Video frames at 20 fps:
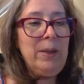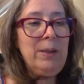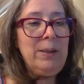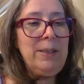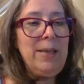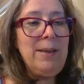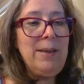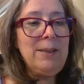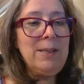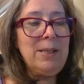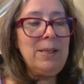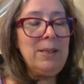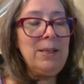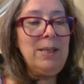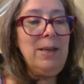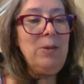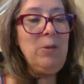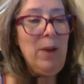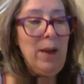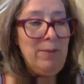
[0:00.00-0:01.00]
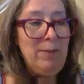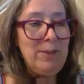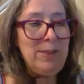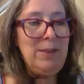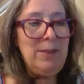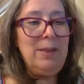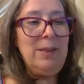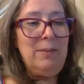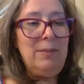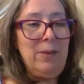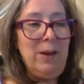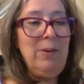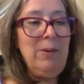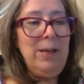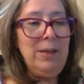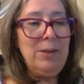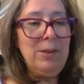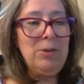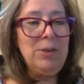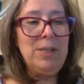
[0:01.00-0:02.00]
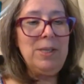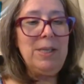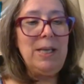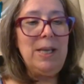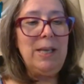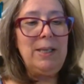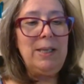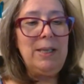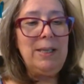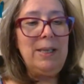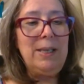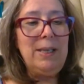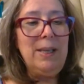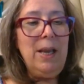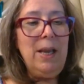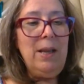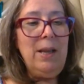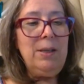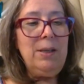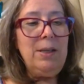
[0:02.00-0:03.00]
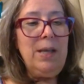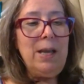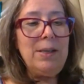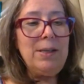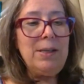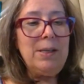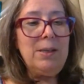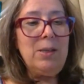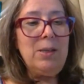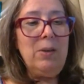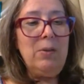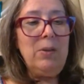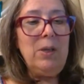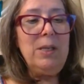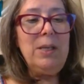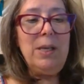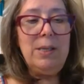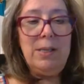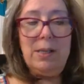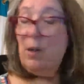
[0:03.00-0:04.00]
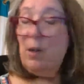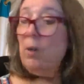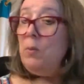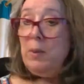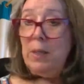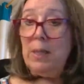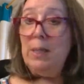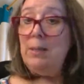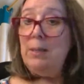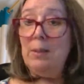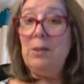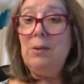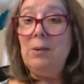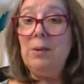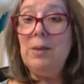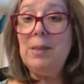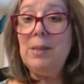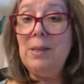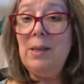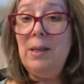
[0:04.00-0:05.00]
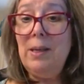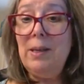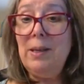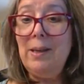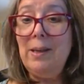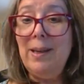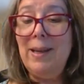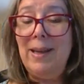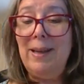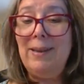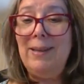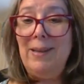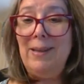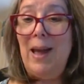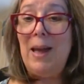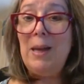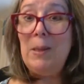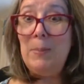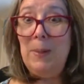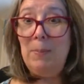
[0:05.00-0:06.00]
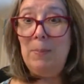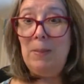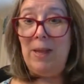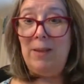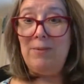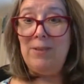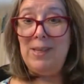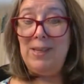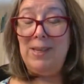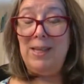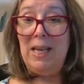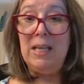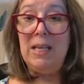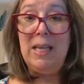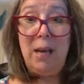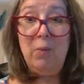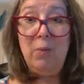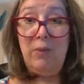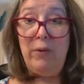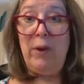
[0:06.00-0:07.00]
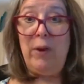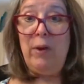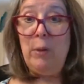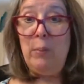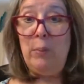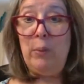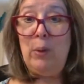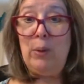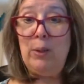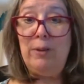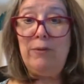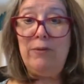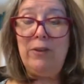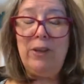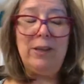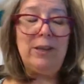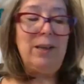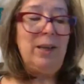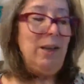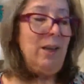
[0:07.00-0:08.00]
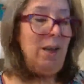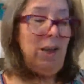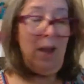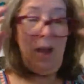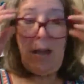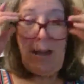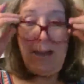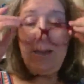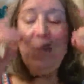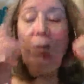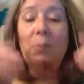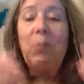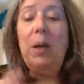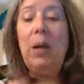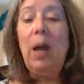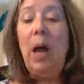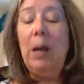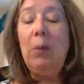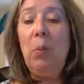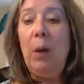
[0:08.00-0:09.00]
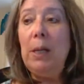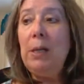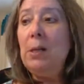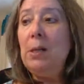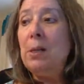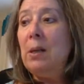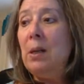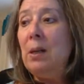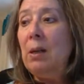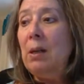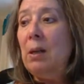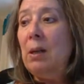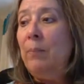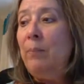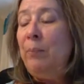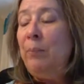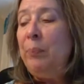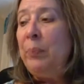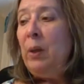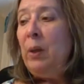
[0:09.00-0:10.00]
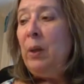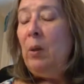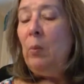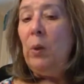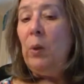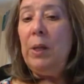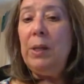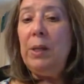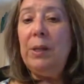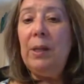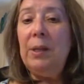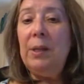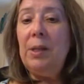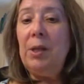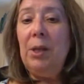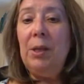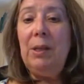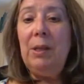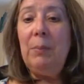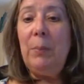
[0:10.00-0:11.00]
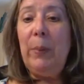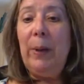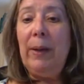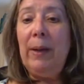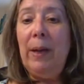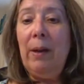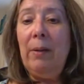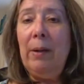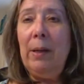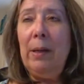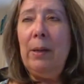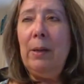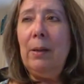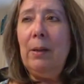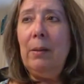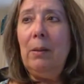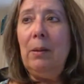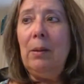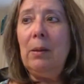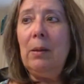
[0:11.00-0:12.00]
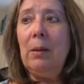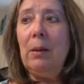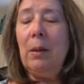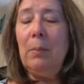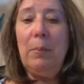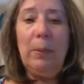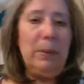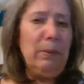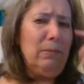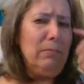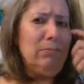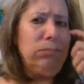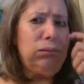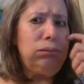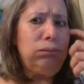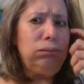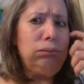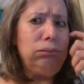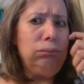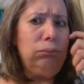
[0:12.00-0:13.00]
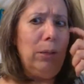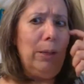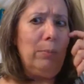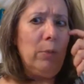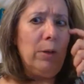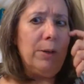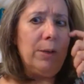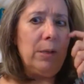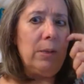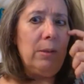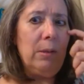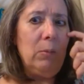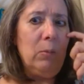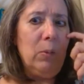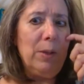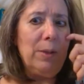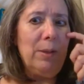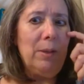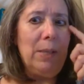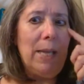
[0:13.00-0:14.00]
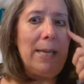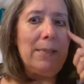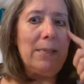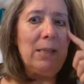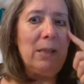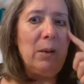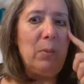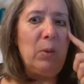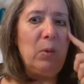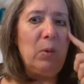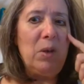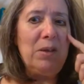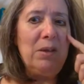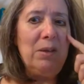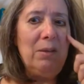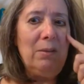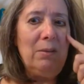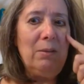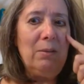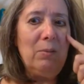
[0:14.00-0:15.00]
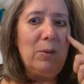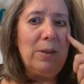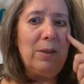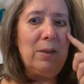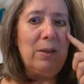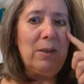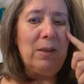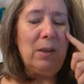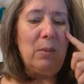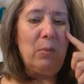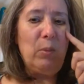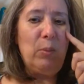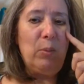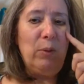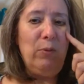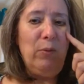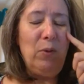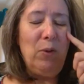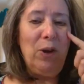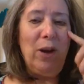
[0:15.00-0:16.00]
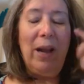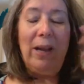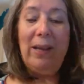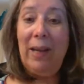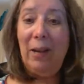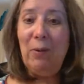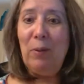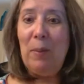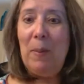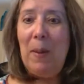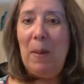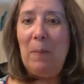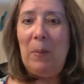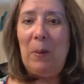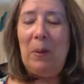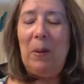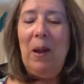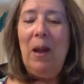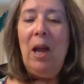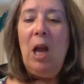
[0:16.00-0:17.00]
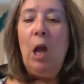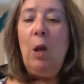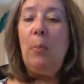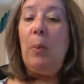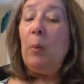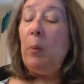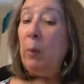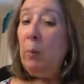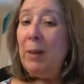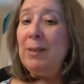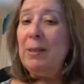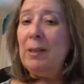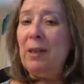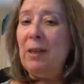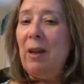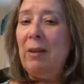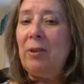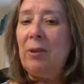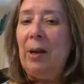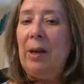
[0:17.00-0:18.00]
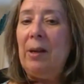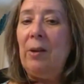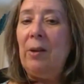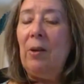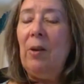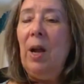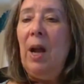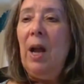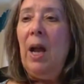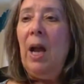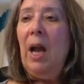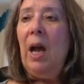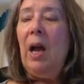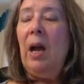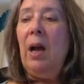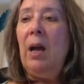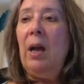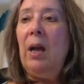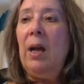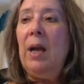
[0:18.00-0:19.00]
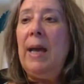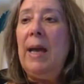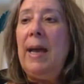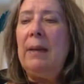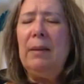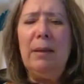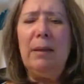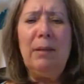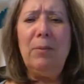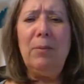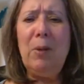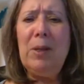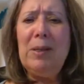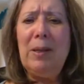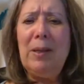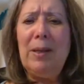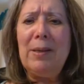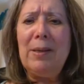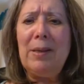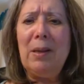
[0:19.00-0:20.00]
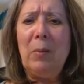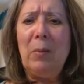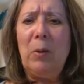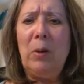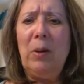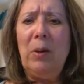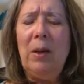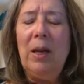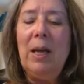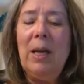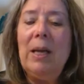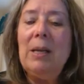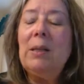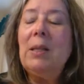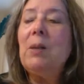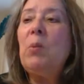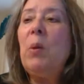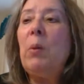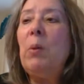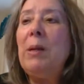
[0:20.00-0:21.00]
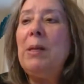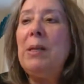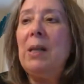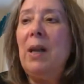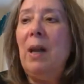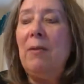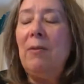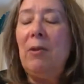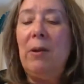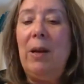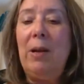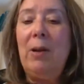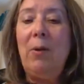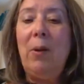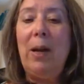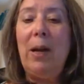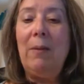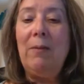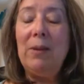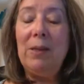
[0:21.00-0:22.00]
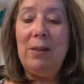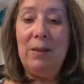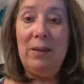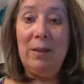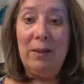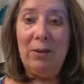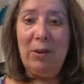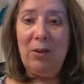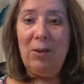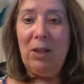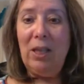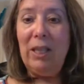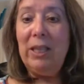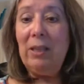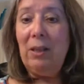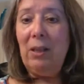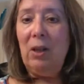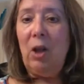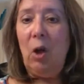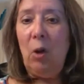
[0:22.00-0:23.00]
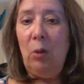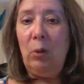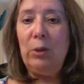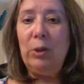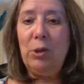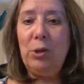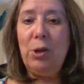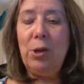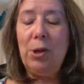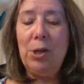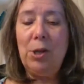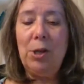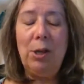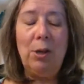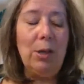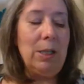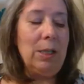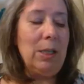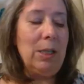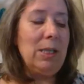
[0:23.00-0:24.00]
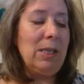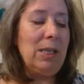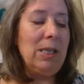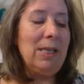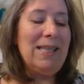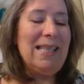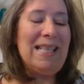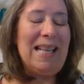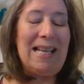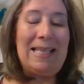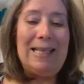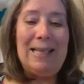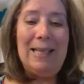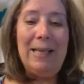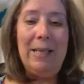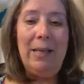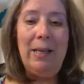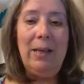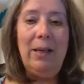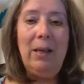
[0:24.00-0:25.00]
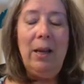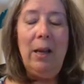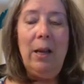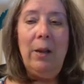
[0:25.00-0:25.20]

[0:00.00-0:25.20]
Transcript: Yes, you have Zini. Very interesting. Yes, Tony. Yes, so you can see a lot of people have Zini. They were very prolific. Actually, when I went to, with Jean Pancari couple, when was it? It wasn't last summer, was it? Or was it the summer before? I can't remember. But we went to Cavareno. I think it was last summer. We went to Cavareno, and I visited their little old church there. It's this tiny,